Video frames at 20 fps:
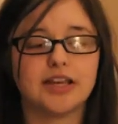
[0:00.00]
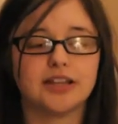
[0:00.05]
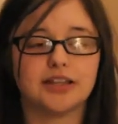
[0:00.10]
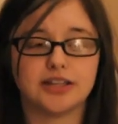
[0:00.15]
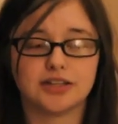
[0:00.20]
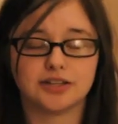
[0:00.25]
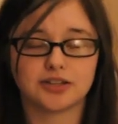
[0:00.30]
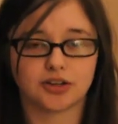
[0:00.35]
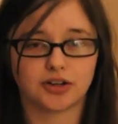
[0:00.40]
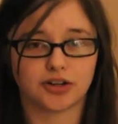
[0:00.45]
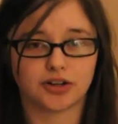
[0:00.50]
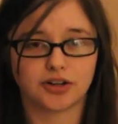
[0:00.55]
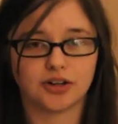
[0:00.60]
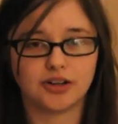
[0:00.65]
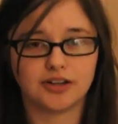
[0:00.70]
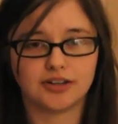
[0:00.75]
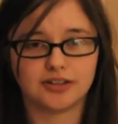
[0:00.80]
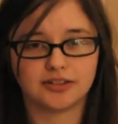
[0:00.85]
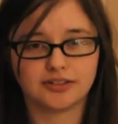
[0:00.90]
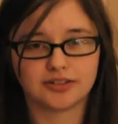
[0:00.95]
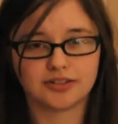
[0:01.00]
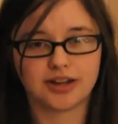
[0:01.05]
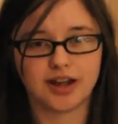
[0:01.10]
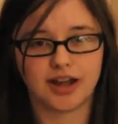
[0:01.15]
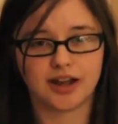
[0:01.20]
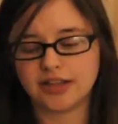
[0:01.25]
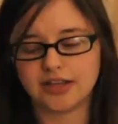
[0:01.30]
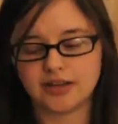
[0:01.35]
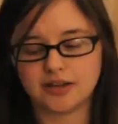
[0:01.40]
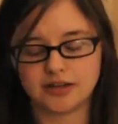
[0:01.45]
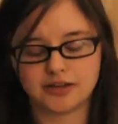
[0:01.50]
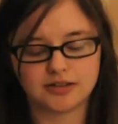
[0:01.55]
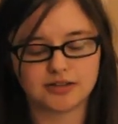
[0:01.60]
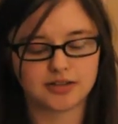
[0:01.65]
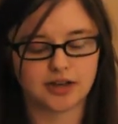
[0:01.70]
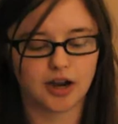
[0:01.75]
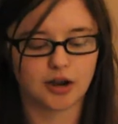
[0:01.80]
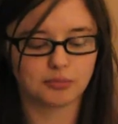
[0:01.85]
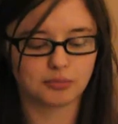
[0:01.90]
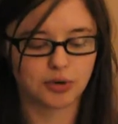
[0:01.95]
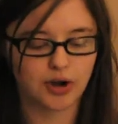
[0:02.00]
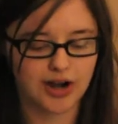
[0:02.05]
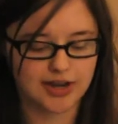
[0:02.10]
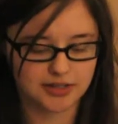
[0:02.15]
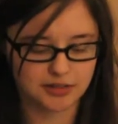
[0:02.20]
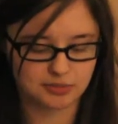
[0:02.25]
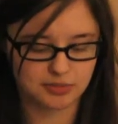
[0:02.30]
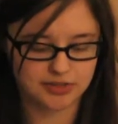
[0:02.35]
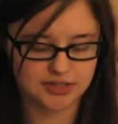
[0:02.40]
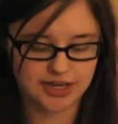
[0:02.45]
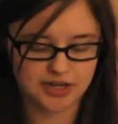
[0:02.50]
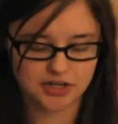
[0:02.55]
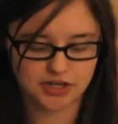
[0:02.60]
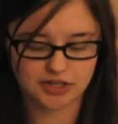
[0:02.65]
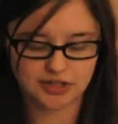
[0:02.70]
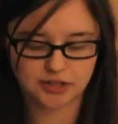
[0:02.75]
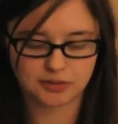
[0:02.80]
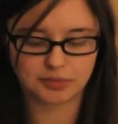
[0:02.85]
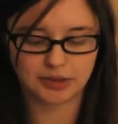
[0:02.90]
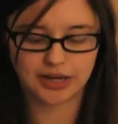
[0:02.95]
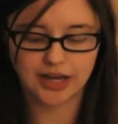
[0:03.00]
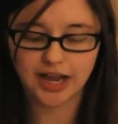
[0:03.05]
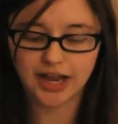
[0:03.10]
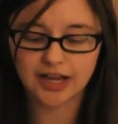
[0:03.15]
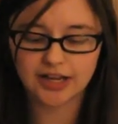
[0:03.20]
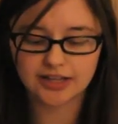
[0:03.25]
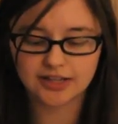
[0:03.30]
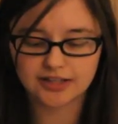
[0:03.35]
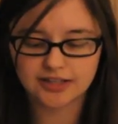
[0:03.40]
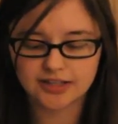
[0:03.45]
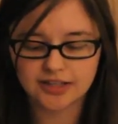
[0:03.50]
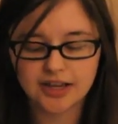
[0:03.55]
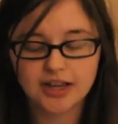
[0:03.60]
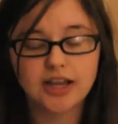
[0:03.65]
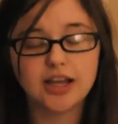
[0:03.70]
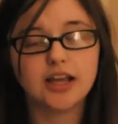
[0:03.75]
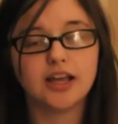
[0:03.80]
These are the top prized possessions because